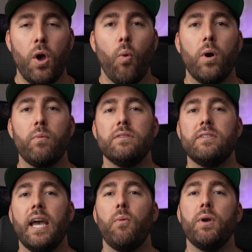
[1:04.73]
when we
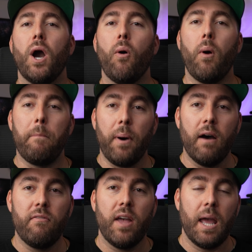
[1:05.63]
say we go
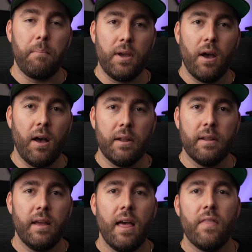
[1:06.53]
above and beyond,
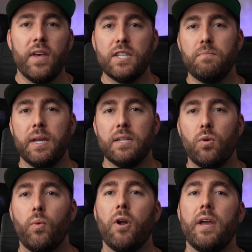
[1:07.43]
this means
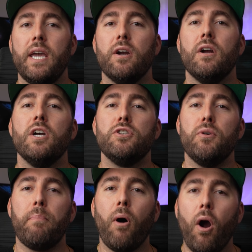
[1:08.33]
we are here to
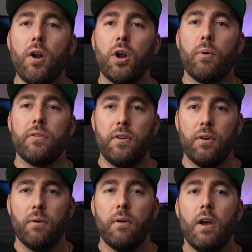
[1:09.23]
partner with
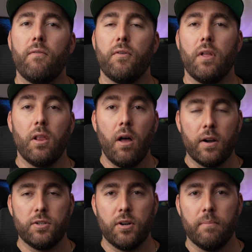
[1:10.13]
you for the
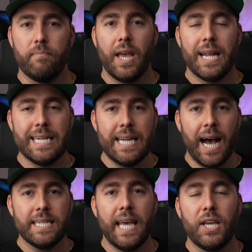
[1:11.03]
long term,
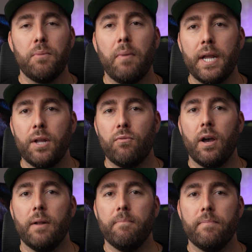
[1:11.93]
not take your money and
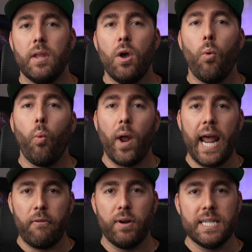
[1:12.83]
run.
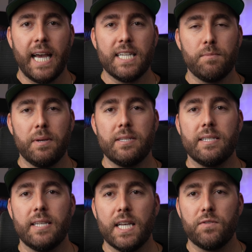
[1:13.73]
Whatever it takes to be
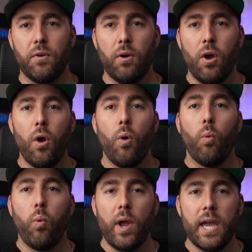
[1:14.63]
successful,
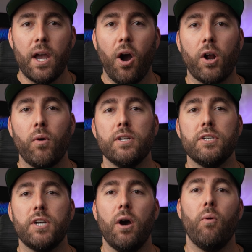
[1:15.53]
we are going to
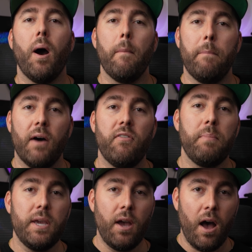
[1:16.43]
go above and
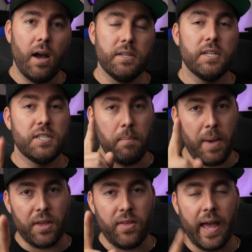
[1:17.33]
beyond to
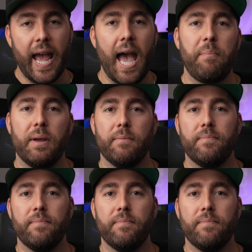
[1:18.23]
make that happen.